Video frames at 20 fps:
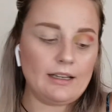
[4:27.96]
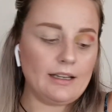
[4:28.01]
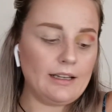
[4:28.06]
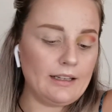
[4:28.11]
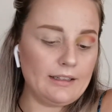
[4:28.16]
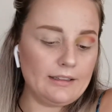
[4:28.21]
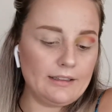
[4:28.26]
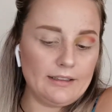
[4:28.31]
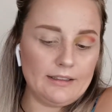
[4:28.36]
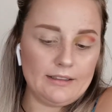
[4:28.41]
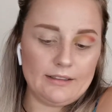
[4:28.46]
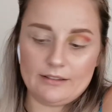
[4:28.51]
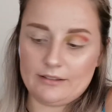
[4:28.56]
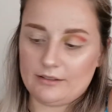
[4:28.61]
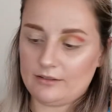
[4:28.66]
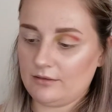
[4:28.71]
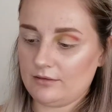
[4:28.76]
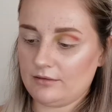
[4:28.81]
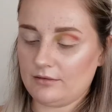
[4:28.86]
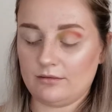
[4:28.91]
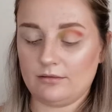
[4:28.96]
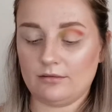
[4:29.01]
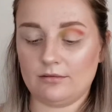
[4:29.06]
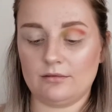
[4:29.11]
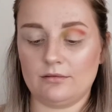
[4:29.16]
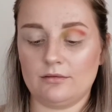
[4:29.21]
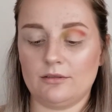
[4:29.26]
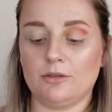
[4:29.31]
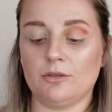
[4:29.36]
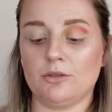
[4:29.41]
And then,
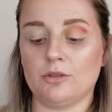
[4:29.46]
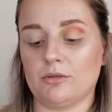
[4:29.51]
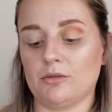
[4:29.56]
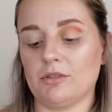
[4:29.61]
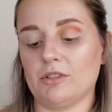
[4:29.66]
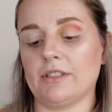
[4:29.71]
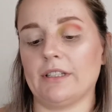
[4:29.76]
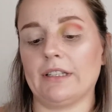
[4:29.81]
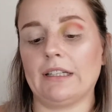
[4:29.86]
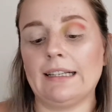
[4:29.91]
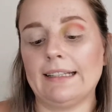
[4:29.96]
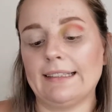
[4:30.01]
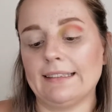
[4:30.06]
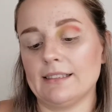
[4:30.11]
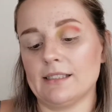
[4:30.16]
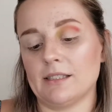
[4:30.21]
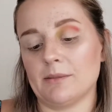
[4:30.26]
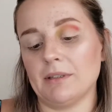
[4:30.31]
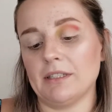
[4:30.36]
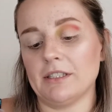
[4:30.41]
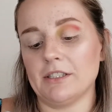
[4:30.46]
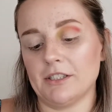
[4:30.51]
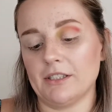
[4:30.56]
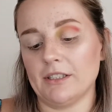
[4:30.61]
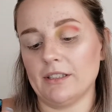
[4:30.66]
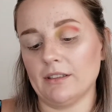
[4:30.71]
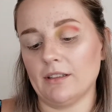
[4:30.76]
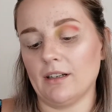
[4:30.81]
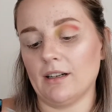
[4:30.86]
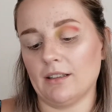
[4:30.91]
of course, I'm just gonna clean the sponge
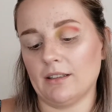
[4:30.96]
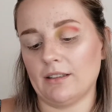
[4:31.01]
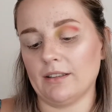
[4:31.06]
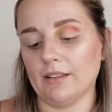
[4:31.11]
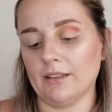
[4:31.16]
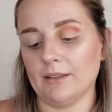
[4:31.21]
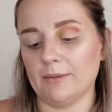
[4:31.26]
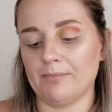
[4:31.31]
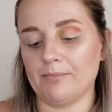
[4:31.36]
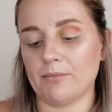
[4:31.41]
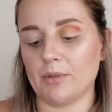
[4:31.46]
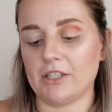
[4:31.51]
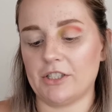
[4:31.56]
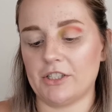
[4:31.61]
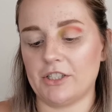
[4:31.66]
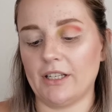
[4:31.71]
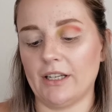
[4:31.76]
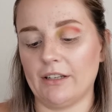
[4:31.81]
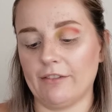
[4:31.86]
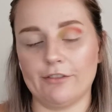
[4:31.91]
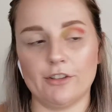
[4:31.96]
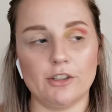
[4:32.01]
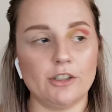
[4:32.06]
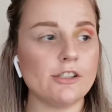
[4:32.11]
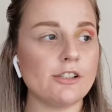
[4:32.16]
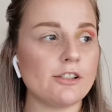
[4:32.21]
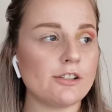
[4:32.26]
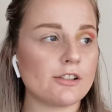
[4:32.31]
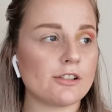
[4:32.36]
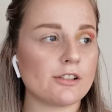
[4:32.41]
again, the brush again
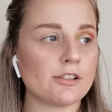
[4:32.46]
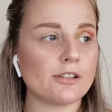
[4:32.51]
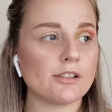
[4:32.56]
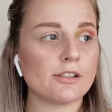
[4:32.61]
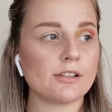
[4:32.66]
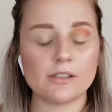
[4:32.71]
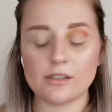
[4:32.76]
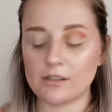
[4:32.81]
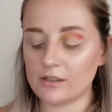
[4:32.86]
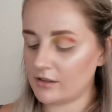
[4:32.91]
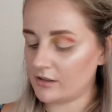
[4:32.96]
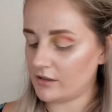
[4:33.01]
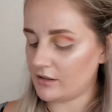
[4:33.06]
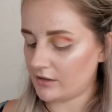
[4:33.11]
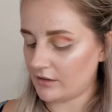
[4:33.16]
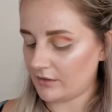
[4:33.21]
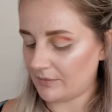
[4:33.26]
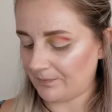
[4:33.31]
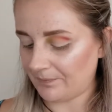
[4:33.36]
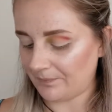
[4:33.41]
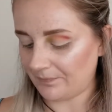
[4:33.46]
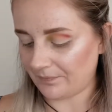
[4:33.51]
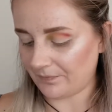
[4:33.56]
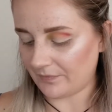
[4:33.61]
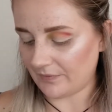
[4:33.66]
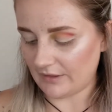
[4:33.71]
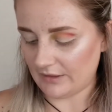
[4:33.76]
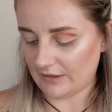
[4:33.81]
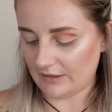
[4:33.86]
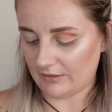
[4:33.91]
first.
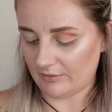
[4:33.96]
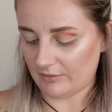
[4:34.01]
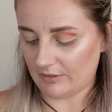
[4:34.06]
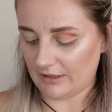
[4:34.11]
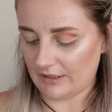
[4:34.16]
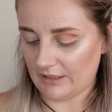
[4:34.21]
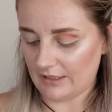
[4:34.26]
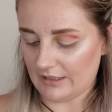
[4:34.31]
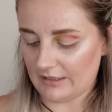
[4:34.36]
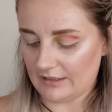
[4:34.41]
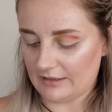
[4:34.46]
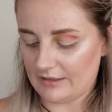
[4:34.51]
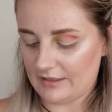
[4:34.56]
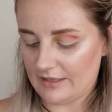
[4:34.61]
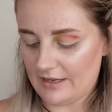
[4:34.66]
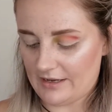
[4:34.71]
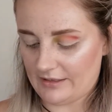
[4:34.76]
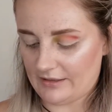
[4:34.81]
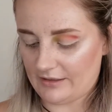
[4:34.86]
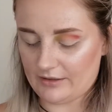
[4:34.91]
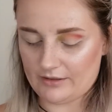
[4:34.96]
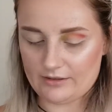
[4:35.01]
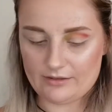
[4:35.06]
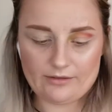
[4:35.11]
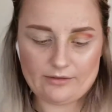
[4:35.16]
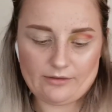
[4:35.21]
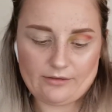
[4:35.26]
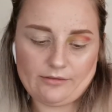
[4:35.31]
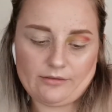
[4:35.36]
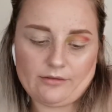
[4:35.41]
And I'm gonna add that
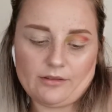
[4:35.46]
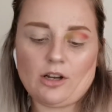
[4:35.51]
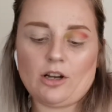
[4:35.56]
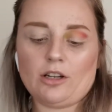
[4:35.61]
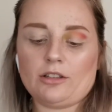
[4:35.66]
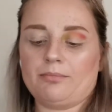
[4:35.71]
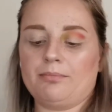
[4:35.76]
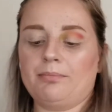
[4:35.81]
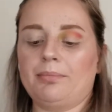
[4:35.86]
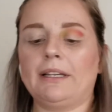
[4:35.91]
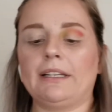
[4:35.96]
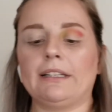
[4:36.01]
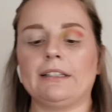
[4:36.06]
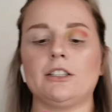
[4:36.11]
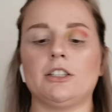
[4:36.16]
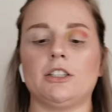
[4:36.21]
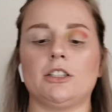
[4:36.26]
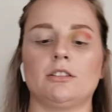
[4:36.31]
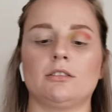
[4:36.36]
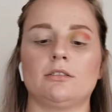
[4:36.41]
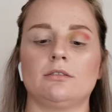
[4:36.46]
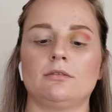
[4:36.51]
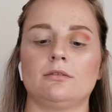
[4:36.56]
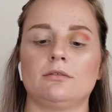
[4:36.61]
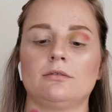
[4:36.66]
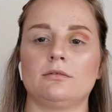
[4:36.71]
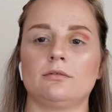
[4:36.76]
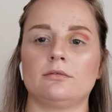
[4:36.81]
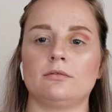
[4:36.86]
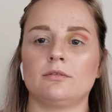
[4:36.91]
hot pink
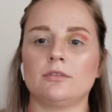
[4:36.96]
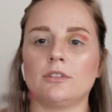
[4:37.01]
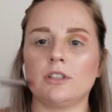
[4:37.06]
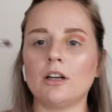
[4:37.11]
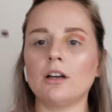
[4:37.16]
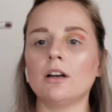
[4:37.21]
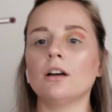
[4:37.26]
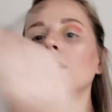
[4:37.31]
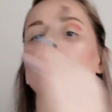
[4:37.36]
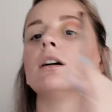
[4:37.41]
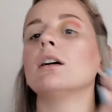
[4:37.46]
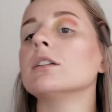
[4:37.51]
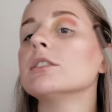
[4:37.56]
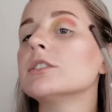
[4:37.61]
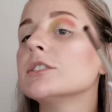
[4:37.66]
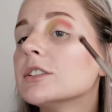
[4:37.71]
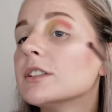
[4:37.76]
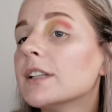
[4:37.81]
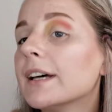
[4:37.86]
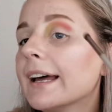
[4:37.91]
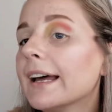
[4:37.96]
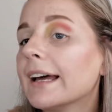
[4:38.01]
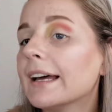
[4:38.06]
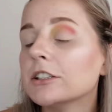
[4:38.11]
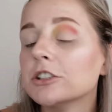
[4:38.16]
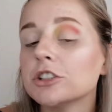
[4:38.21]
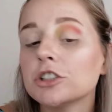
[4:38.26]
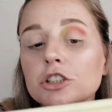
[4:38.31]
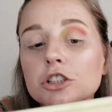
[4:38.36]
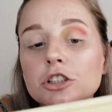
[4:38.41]
onto the
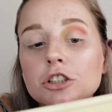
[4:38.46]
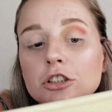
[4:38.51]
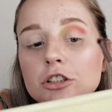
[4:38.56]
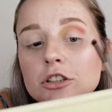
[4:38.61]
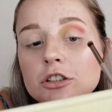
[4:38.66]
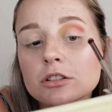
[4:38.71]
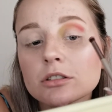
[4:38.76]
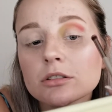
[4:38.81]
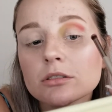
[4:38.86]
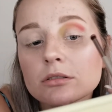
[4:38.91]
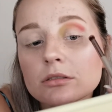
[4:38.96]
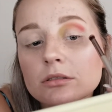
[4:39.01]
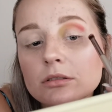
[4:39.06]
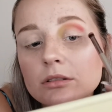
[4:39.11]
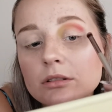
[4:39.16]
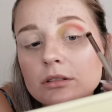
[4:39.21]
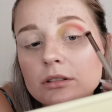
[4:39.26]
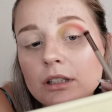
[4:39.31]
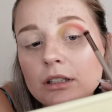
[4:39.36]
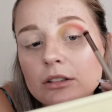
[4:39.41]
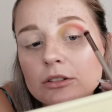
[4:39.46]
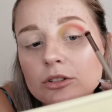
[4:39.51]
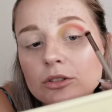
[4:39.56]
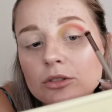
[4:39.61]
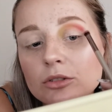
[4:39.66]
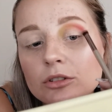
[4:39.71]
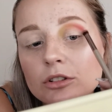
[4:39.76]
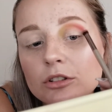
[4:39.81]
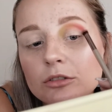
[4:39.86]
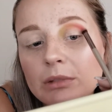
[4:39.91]
edge, outer
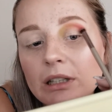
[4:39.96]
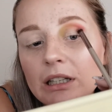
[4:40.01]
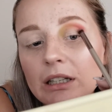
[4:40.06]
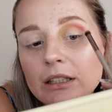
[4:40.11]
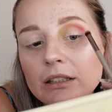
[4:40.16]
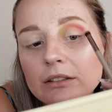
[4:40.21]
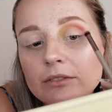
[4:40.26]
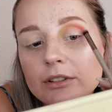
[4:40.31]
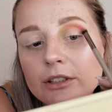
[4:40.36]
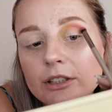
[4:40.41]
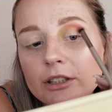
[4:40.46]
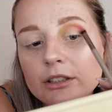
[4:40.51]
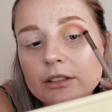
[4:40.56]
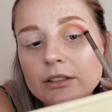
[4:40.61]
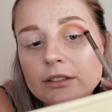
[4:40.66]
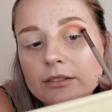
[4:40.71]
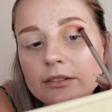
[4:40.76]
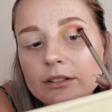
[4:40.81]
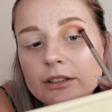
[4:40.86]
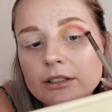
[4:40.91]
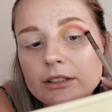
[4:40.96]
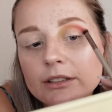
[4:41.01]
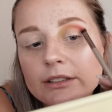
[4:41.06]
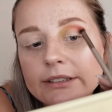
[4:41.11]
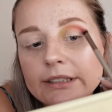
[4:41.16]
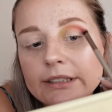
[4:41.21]
corner of my eye, very